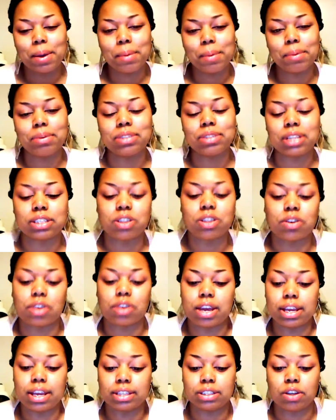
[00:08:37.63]
can start talking
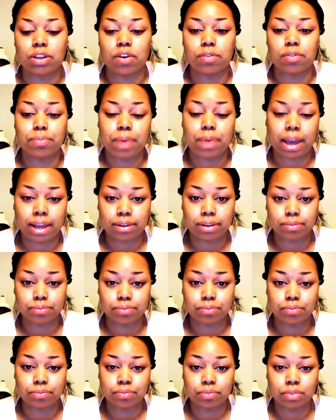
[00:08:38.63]
our heads off. But
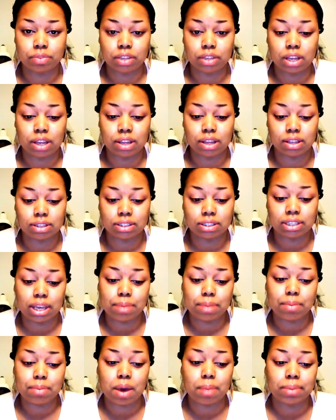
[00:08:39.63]

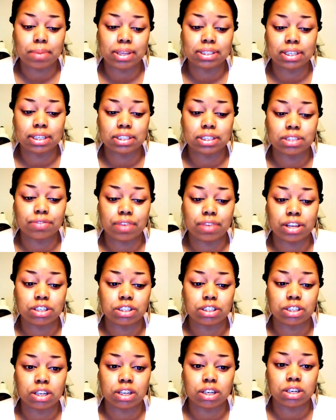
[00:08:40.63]
Teen Mom needs
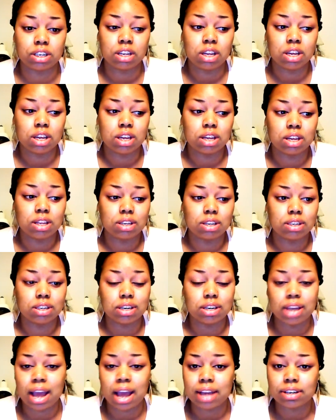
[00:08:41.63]
intervention.
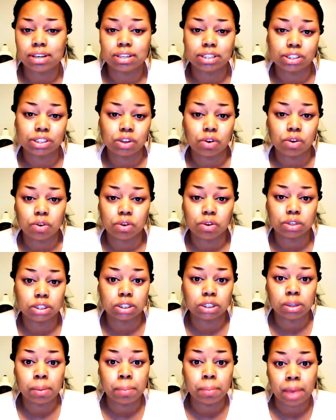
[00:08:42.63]
Not the
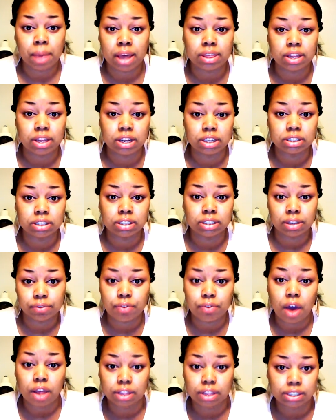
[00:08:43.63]
schools, mothers and
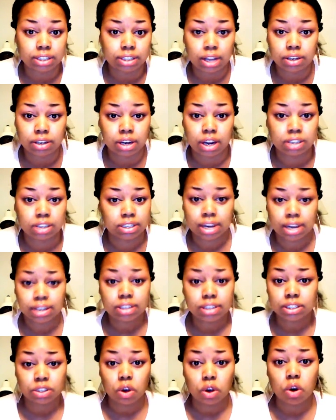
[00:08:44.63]
fathers out there. It's not
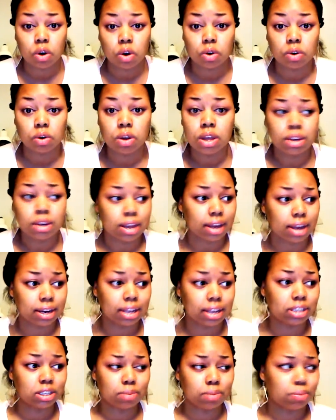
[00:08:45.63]
the school that
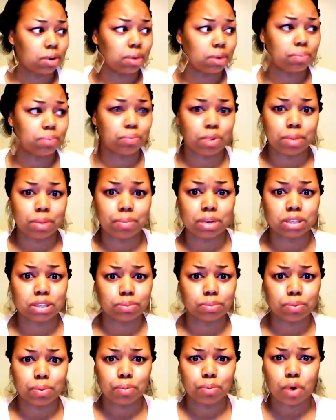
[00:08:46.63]
needs to pretty
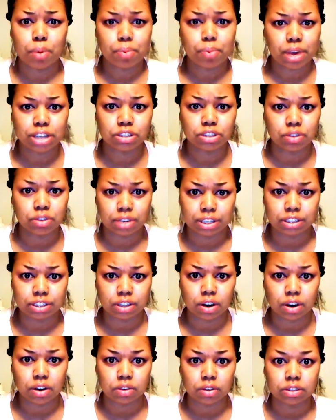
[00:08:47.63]
much put more pressure on these
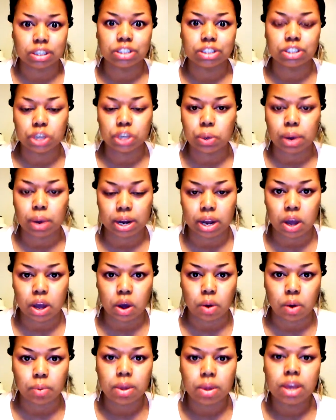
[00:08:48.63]
girls. It's you at
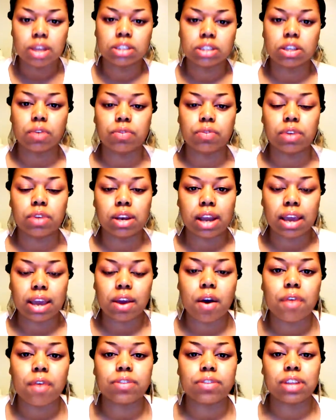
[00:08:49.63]
home. So if you lay
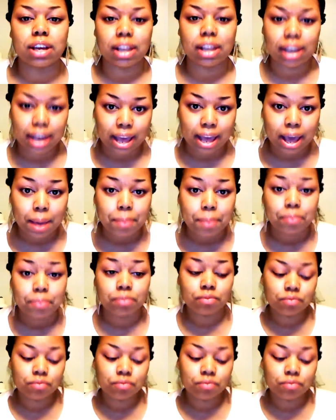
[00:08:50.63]
off the club